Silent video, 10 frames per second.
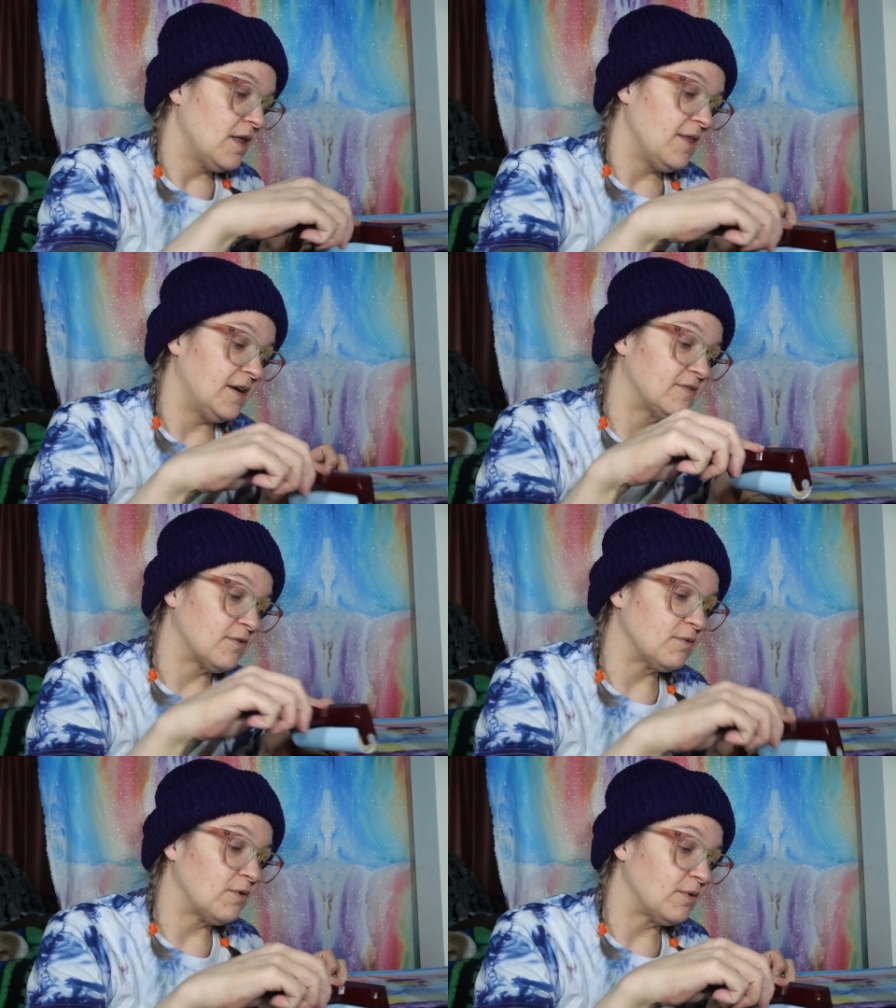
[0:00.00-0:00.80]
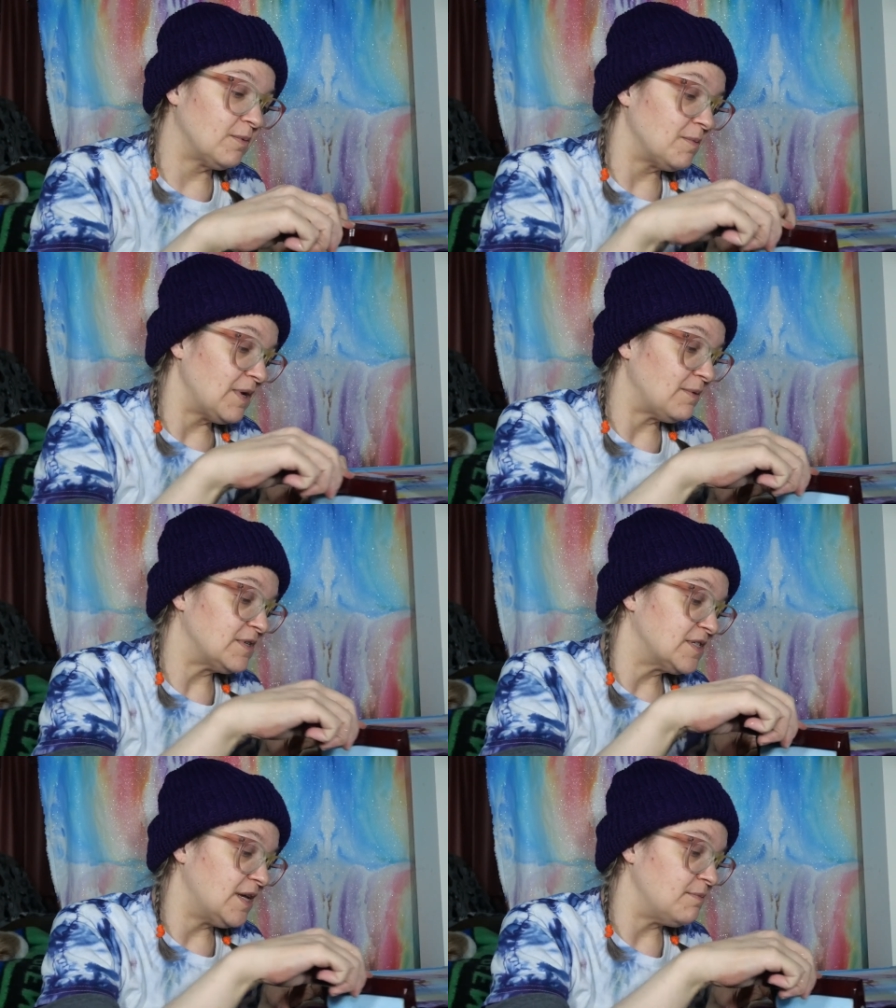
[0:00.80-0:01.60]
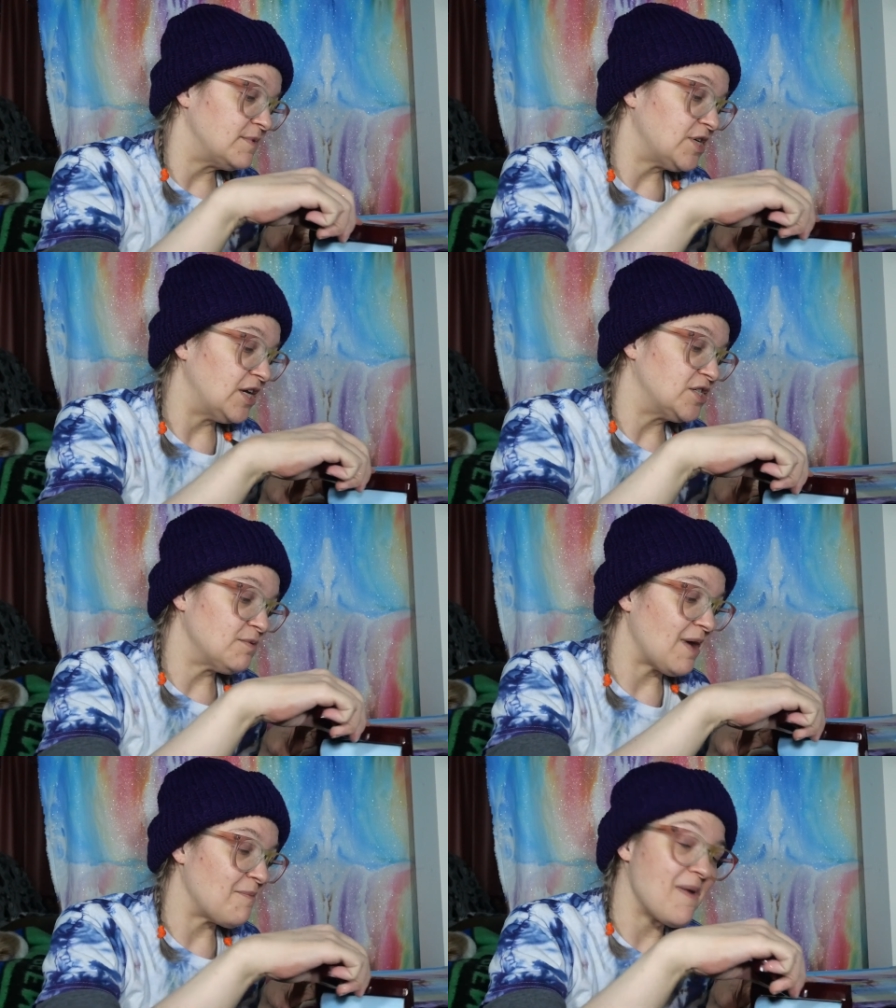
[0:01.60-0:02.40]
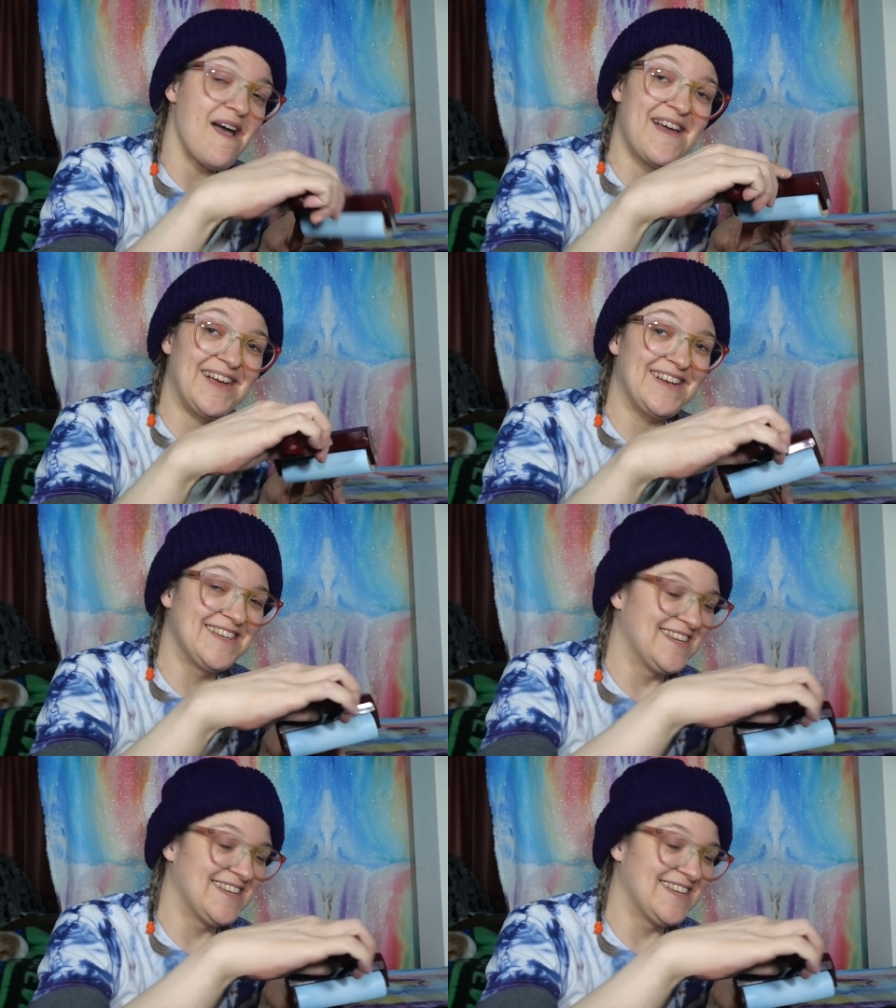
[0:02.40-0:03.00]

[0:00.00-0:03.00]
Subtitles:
Thanks for rolling with me. I'm just keep changing my mind.